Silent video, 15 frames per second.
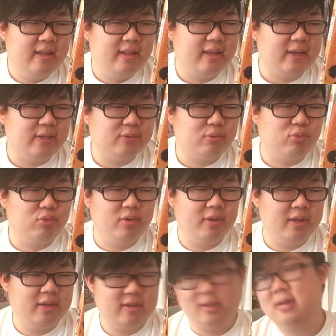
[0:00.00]
Like he's
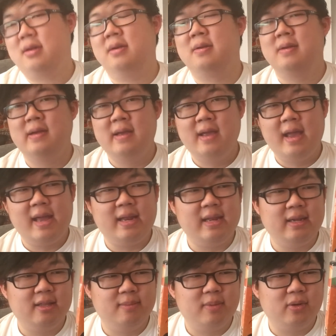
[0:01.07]
really good at
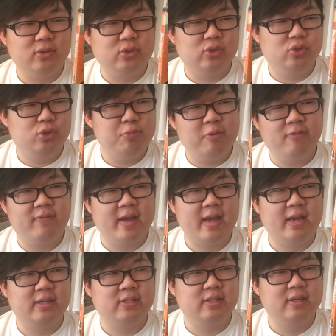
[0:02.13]
hitting the ball super
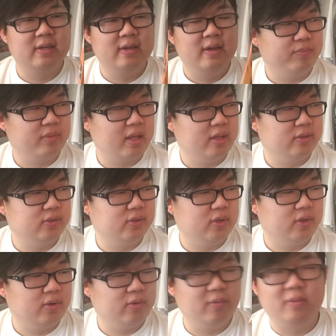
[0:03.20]
fast, and
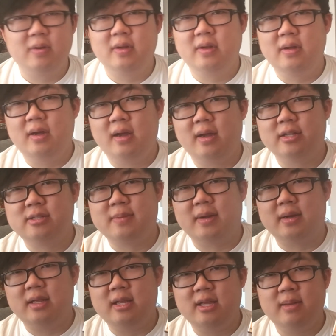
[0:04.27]
so uh, it's
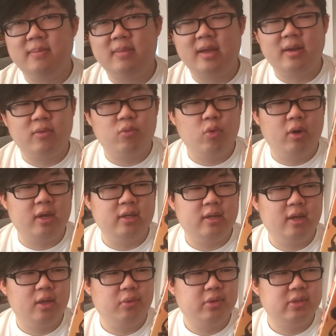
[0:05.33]
about him and working
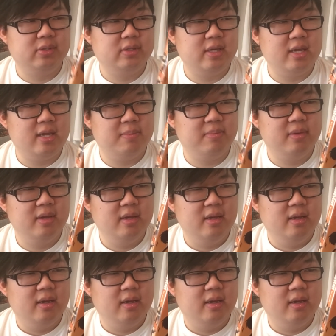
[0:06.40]
together with his team.